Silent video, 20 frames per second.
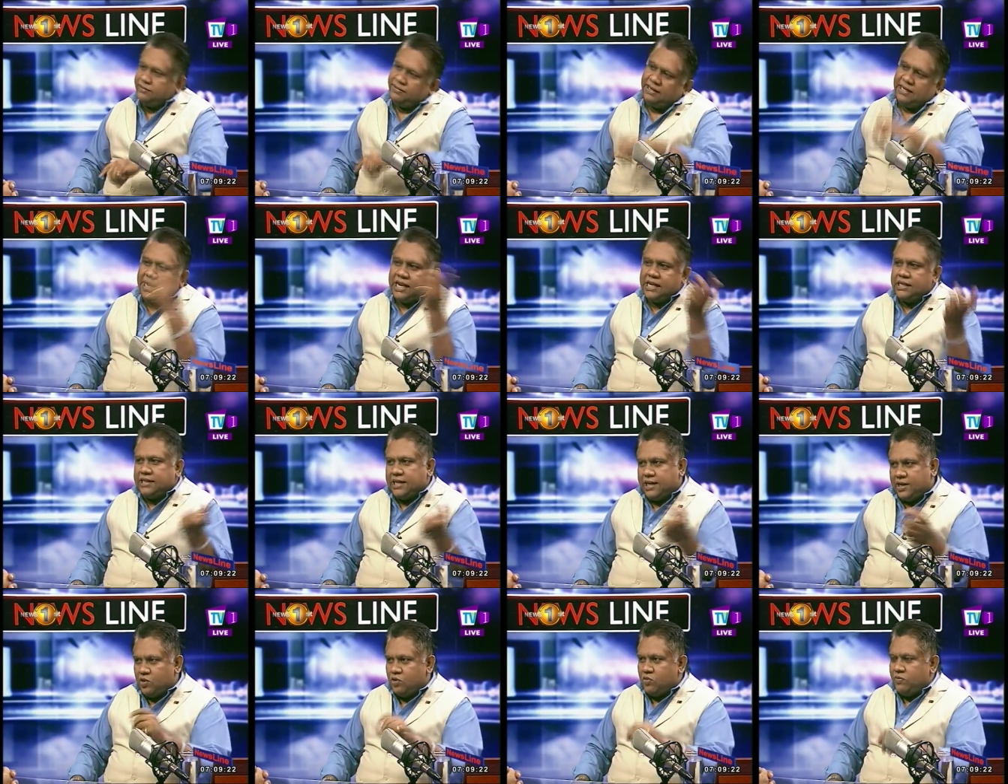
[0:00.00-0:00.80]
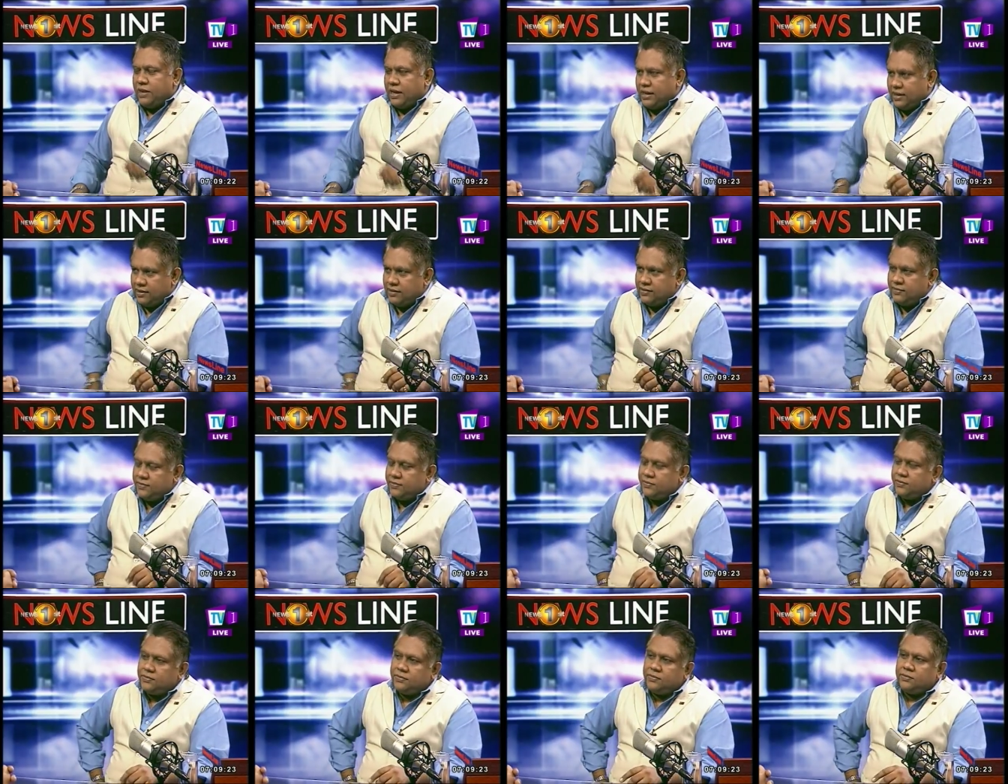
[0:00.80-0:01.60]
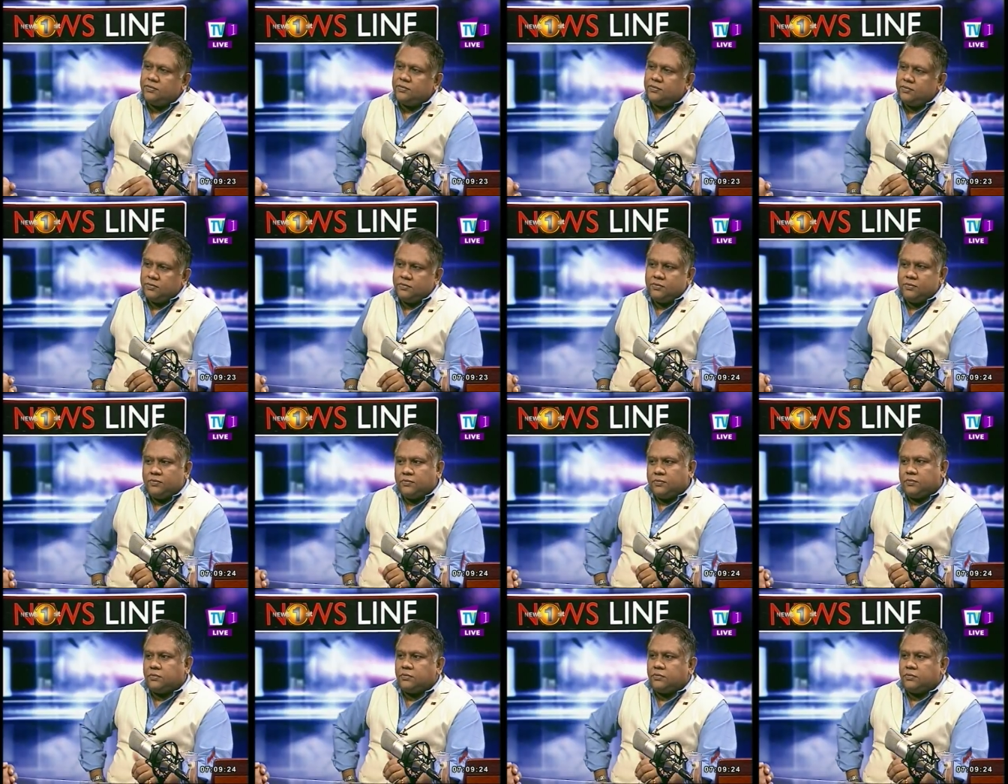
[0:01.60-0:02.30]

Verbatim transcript: weekend right. I go back. Do you do you have